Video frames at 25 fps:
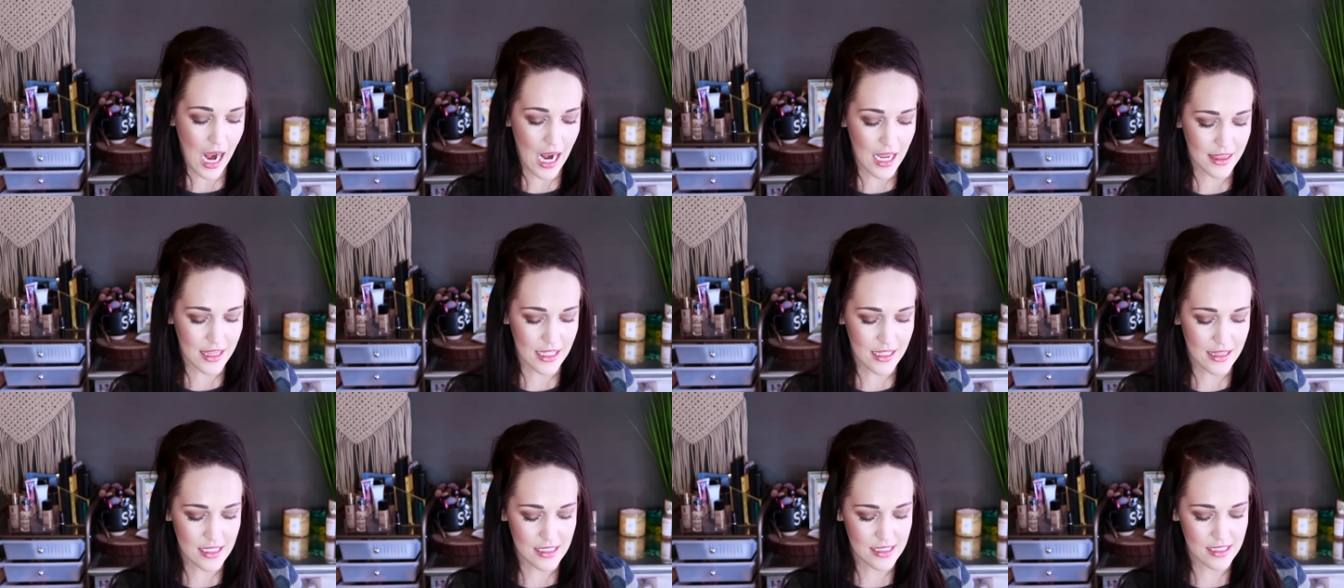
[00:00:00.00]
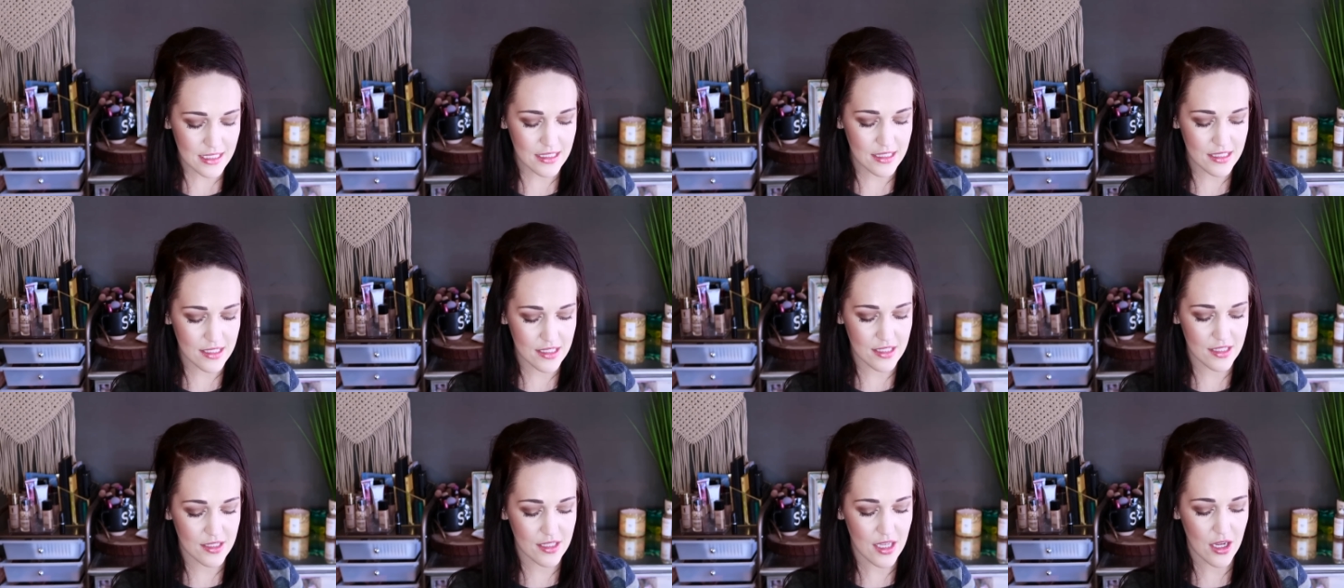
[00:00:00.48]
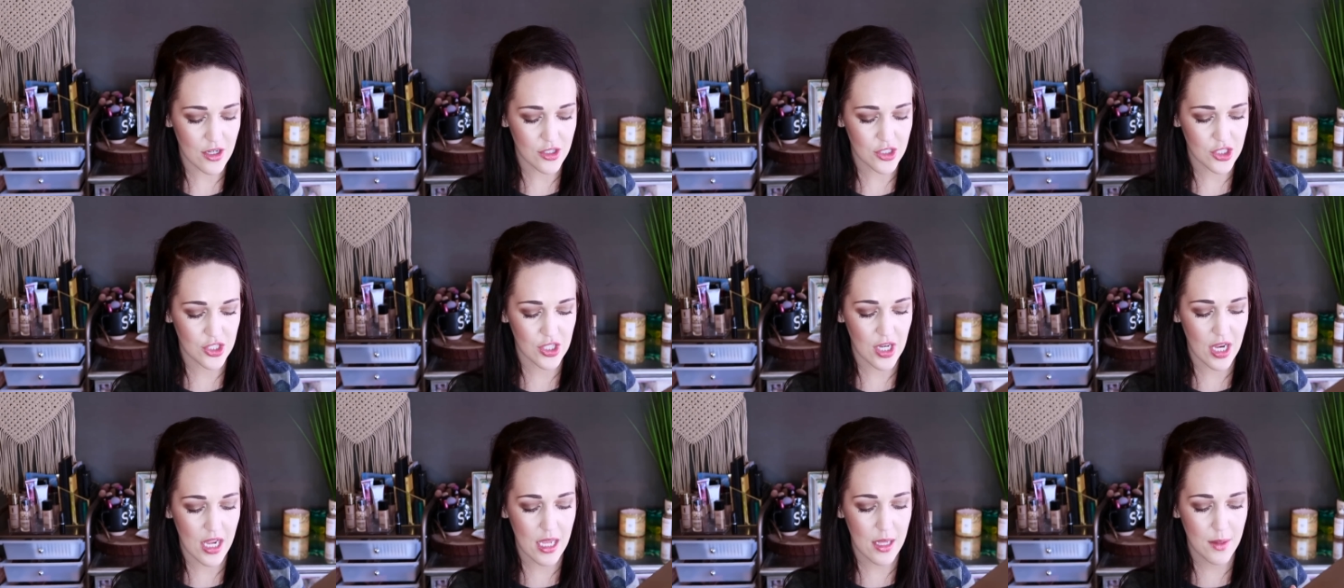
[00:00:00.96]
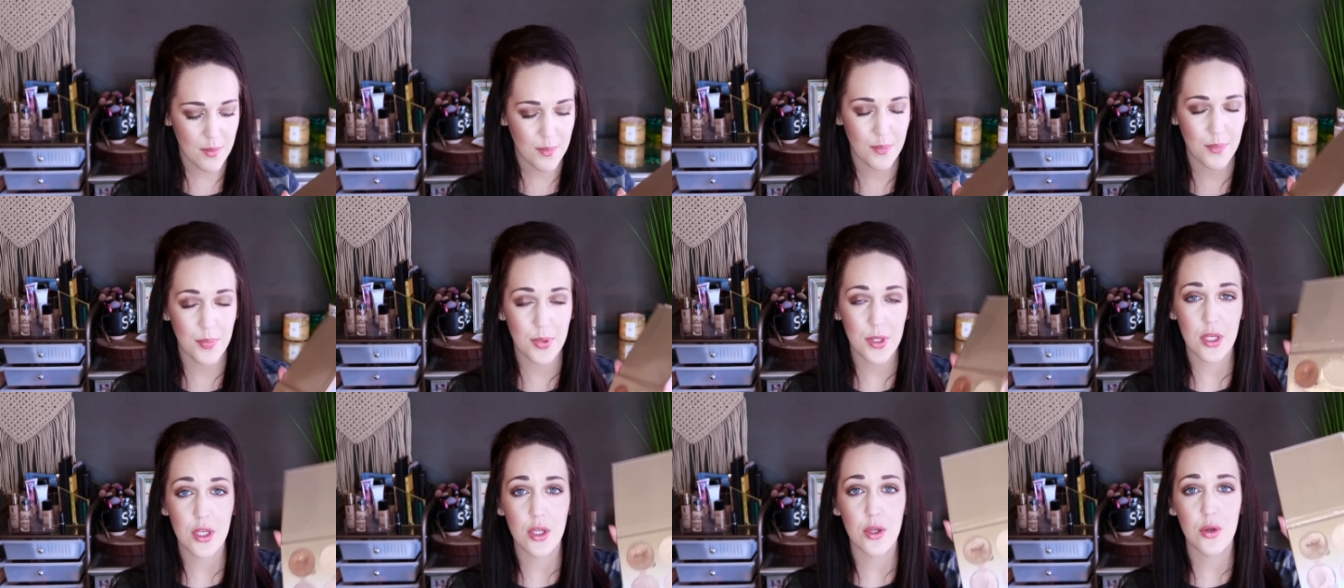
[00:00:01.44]
I think this is such a
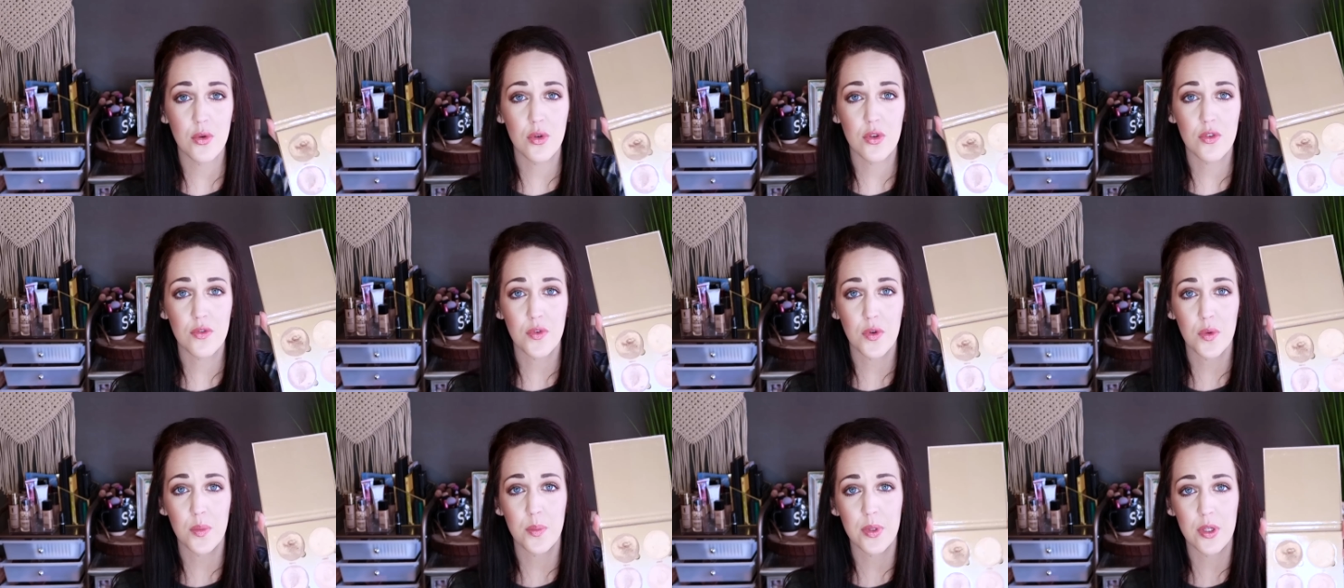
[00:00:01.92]
beautiful,